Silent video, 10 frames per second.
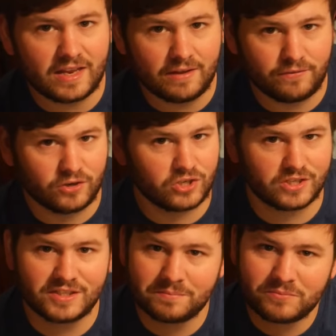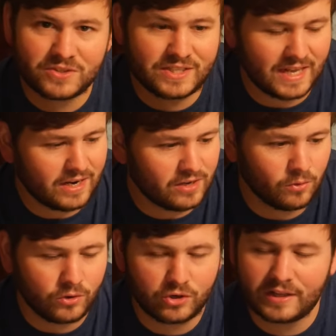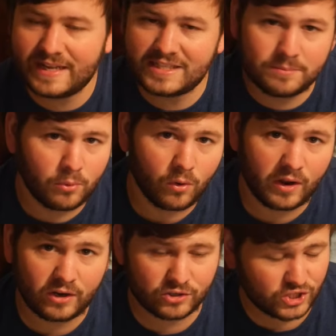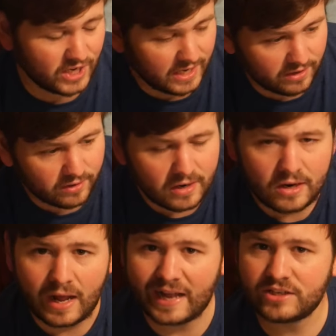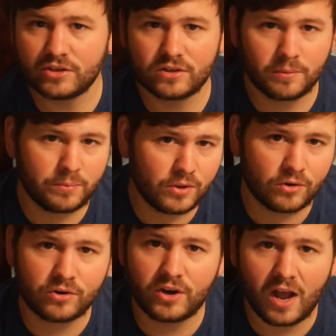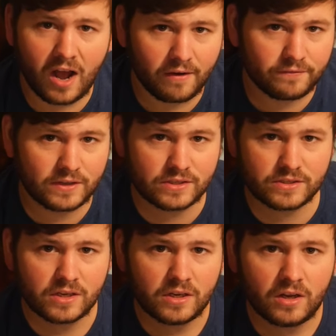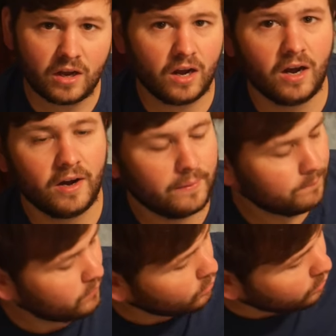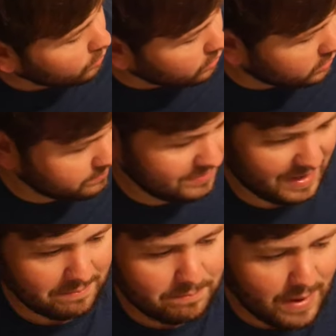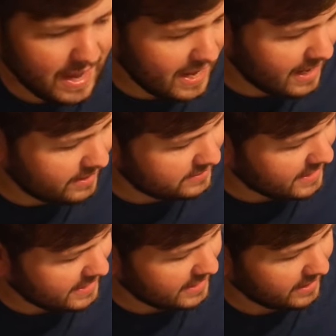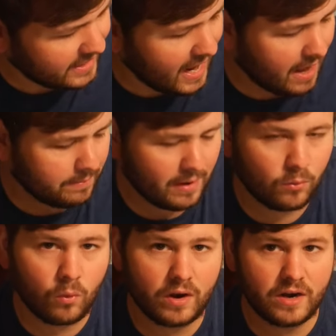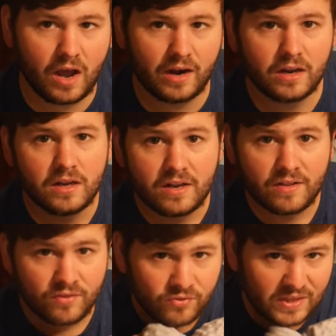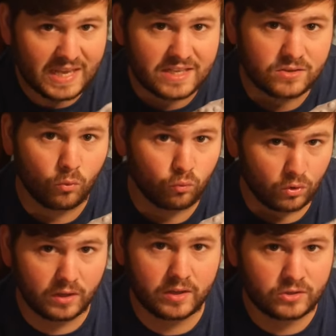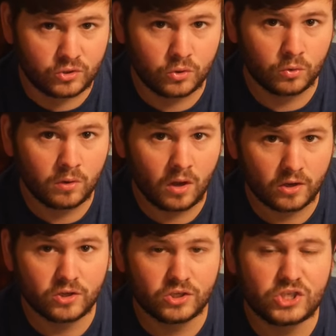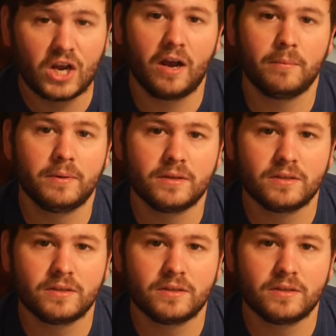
If you're just sitting on your La-Z-Boy, your chair, at your computer, your office, um, or in bed, taking a nap and whatnot, these really do a good job.